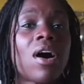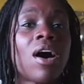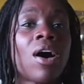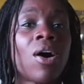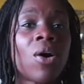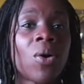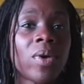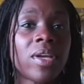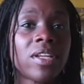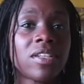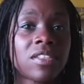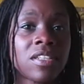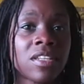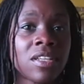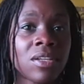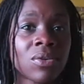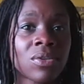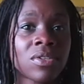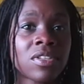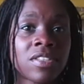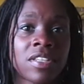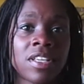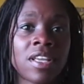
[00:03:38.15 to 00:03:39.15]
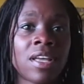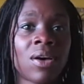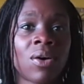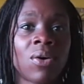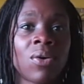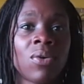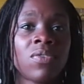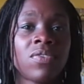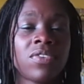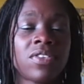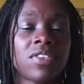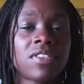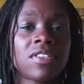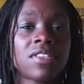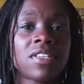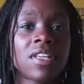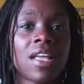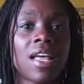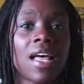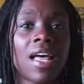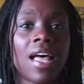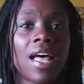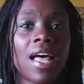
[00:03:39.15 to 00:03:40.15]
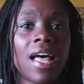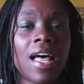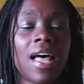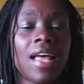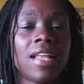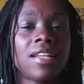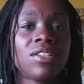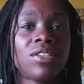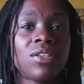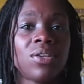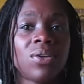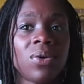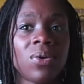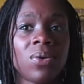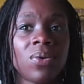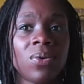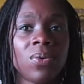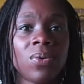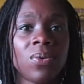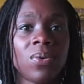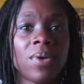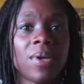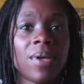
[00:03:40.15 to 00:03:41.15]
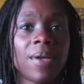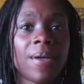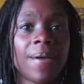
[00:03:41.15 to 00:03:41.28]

owe it to yourselves to